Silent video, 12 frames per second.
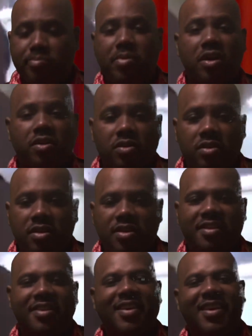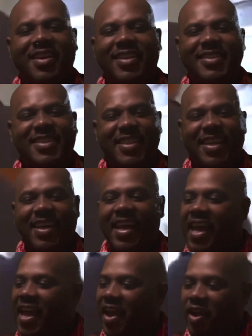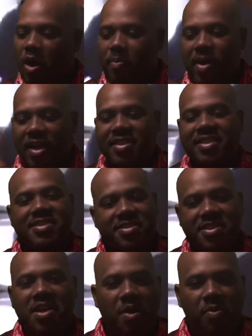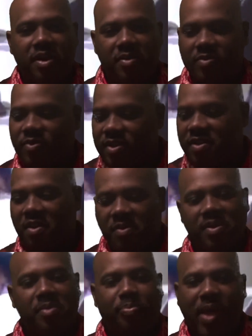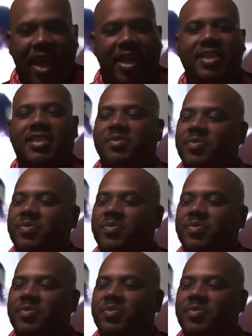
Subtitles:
butter, you know what I'm saying, and go back to the cell with a package, and